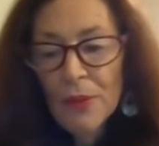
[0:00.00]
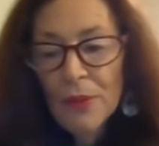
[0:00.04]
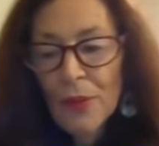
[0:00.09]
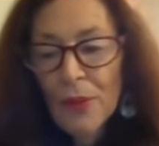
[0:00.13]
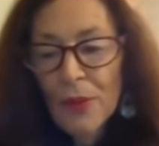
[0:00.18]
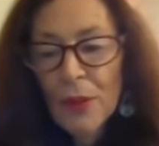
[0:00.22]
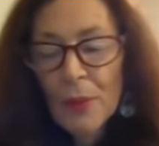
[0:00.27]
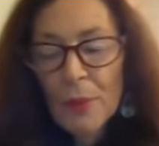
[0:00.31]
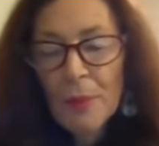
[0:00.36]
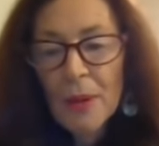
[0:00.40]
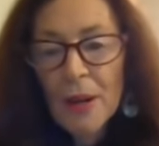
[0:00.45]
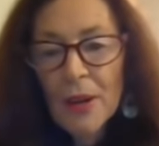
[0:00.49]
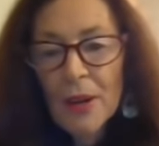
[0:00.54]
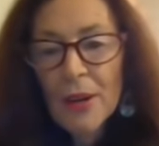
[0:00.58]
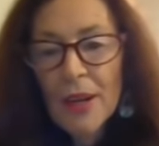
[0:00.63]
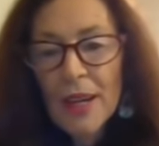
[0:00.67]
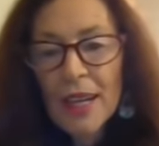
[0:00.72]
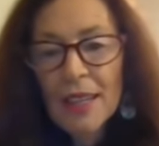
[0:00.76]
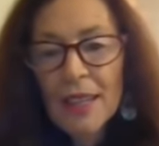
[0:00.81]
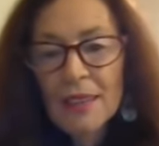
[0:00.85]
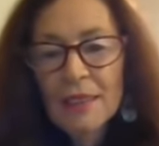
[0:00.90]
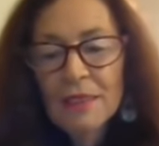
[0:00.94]
for
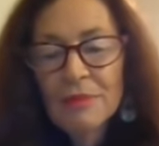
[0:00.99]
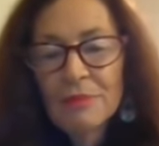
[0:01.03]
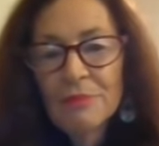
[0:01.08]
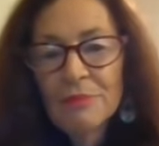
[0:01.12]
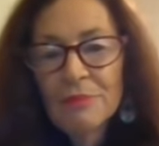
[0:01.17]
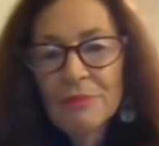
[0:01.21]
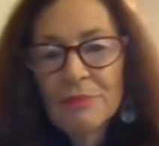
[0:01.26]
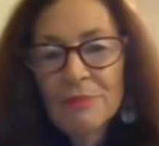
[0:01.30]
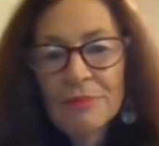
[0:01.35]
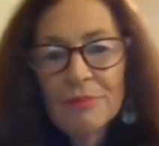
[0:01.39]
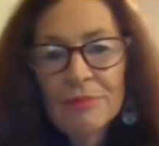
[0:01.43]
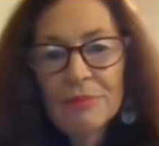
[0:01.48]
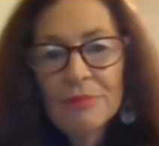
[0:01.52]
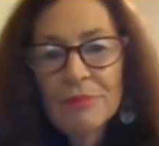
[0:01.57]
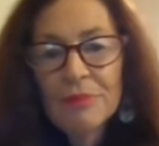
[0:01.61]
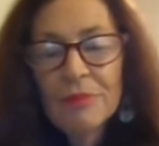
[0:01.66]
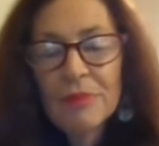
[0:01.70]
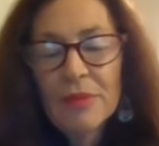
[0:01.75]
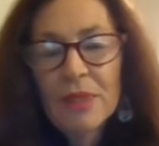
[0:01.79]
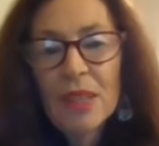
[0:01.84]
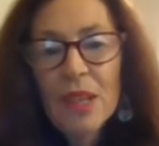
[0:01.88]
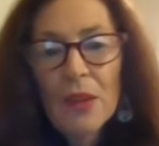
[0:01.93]
America.
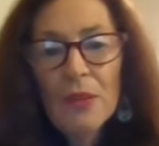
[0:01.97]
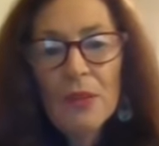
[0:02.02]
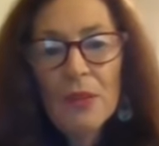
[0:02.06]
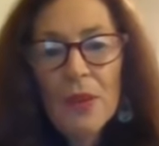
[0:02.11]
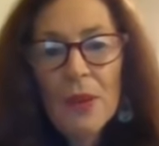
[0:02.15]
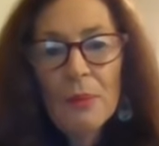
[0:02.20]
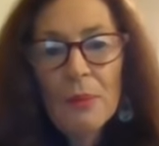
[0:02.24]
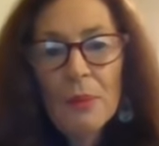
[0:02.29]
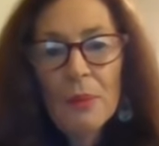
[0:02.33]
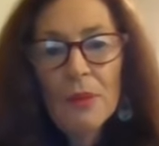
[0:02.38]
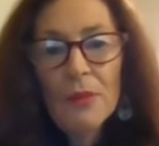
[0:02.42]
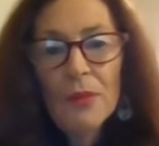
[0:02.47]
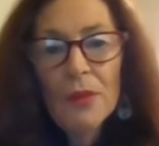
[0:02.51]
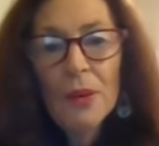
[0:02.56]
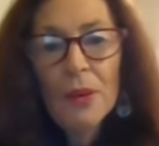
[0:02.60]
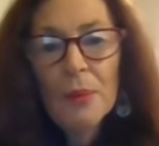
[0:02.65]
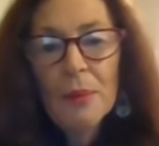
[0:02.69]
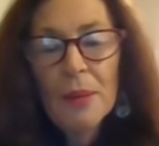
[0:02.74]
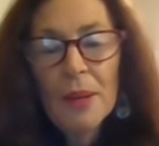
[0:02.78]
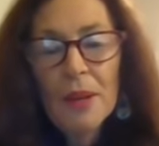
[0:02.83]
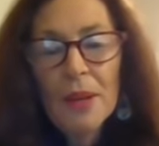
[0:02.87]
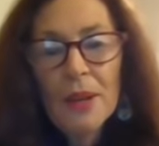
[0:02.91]
November for
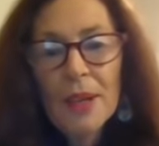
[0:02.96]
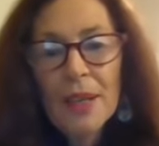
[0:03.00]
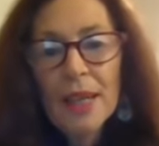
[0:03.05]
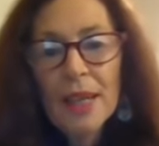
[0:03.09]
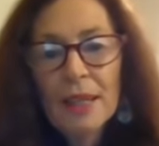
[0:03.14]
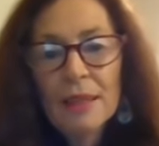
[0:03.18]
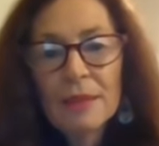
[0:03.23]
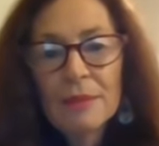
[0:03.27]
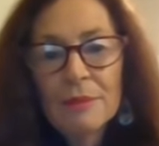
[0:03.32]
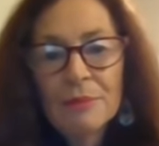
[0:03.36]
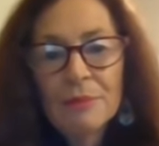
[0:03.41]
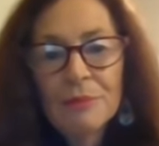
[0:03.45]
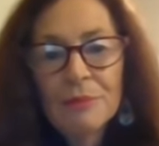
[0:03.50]
America.